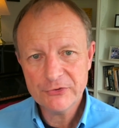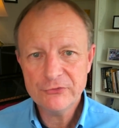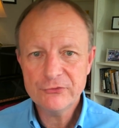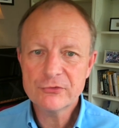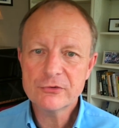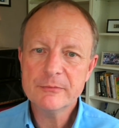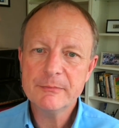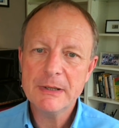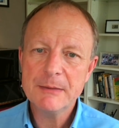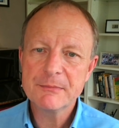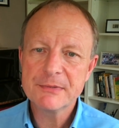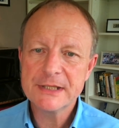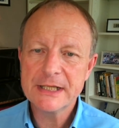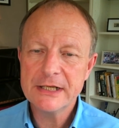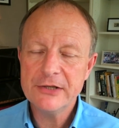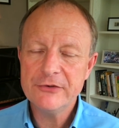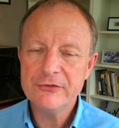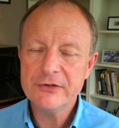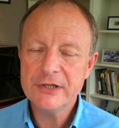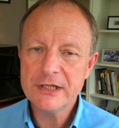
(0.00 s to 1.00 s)
to remember that
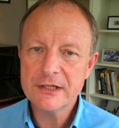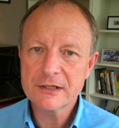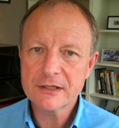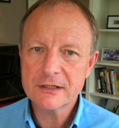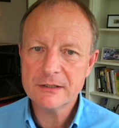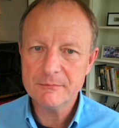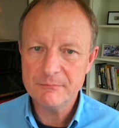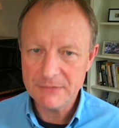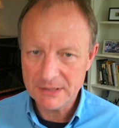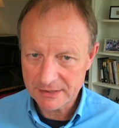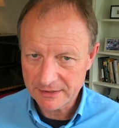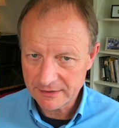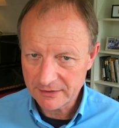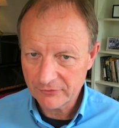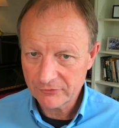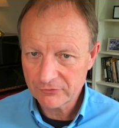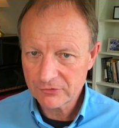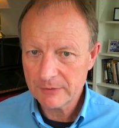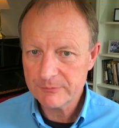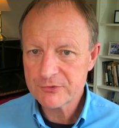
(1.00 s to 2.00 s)
it's neither commanded in
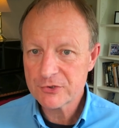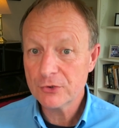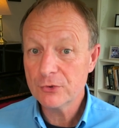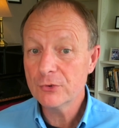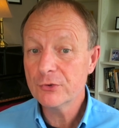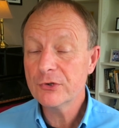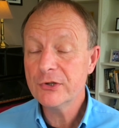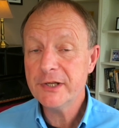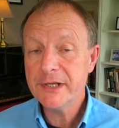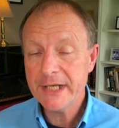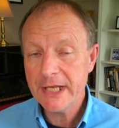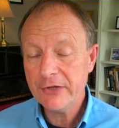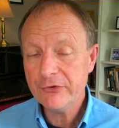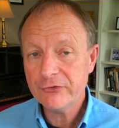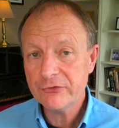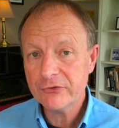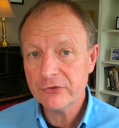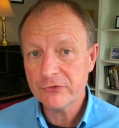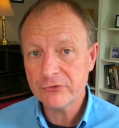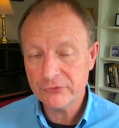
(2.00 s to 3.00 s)
Scripture nor
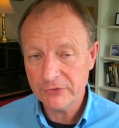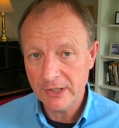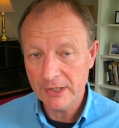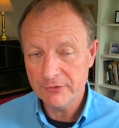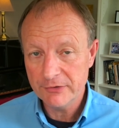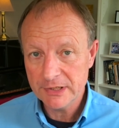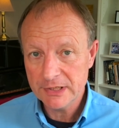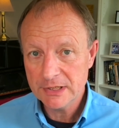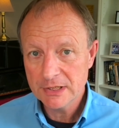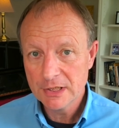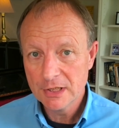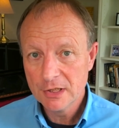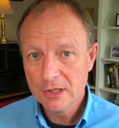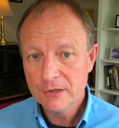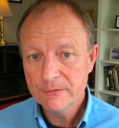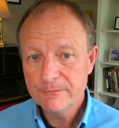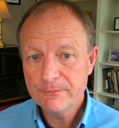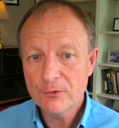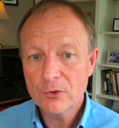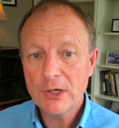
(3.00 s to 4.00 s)
necessary
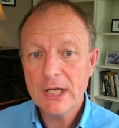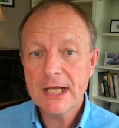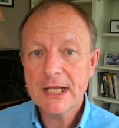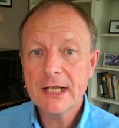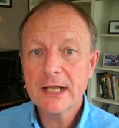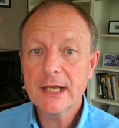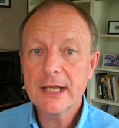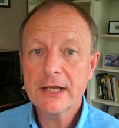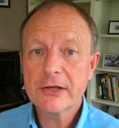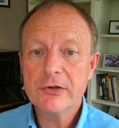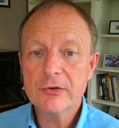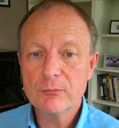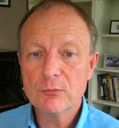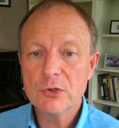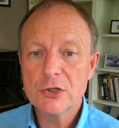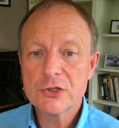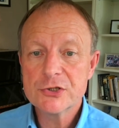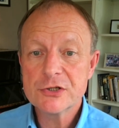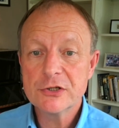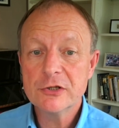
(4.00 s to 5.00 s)
for our collective
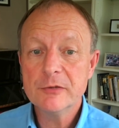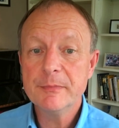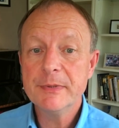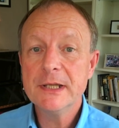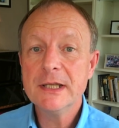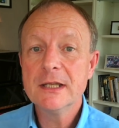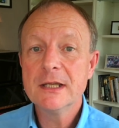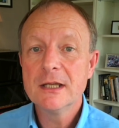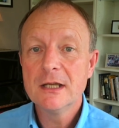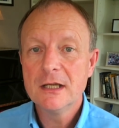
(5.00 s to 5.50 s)
worship to be